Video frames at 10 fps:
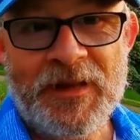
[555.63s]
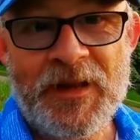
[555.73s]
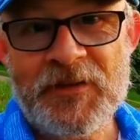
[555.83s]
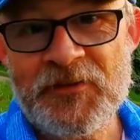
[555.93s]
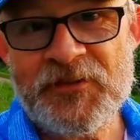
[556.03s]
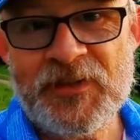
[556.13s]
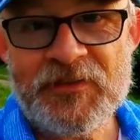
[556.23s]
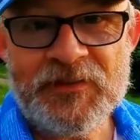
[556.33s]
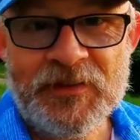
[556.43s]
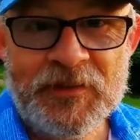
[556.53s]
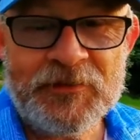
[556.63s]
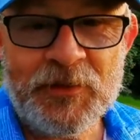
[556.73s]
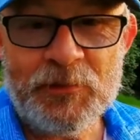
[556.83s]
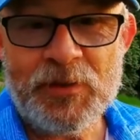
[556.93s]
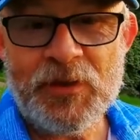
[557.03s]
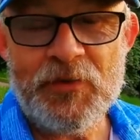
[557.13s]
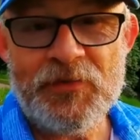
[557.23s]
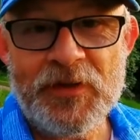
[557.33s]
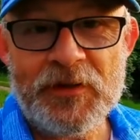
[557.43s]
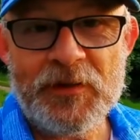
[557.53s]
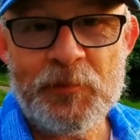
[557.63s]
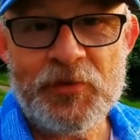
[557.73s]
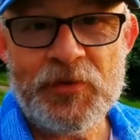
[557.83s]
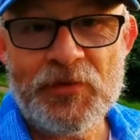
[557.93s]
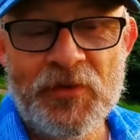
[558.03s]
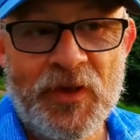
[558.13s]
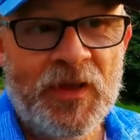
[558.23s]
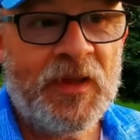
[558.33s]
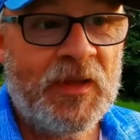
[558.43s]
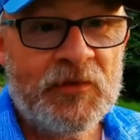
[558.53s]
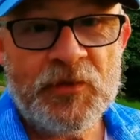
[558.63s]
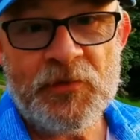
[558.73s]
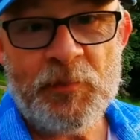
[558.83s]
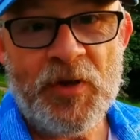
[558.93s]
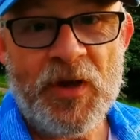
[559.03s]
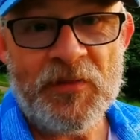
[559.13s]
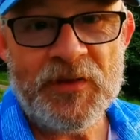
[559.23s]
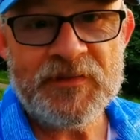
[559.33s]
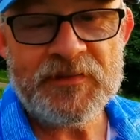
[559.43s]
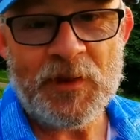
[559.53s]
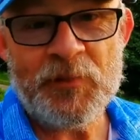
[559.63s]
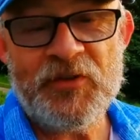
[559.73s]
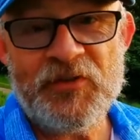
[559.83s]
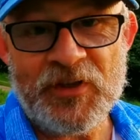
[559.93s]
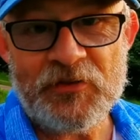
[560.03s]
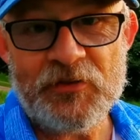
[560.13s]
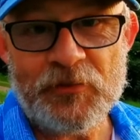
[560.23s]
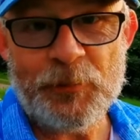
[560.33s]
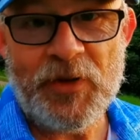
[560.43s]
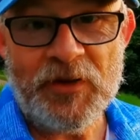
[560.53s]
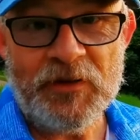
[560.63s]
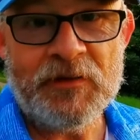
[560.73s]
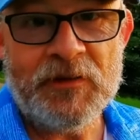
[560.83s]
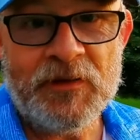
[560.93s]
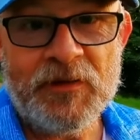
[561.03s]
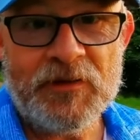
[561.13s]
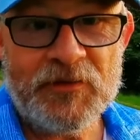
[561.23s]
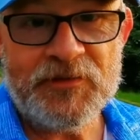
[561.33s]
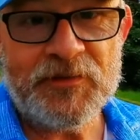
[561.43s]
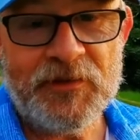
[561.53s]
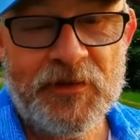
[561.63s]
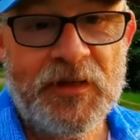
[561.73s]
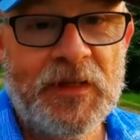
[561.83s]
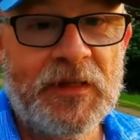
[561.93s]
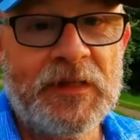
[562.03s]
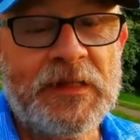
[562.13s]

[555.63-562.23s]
And I had a 6 here, so hopefully I can improve on that. So if I par this, I'll be 6 shots better than Sunday.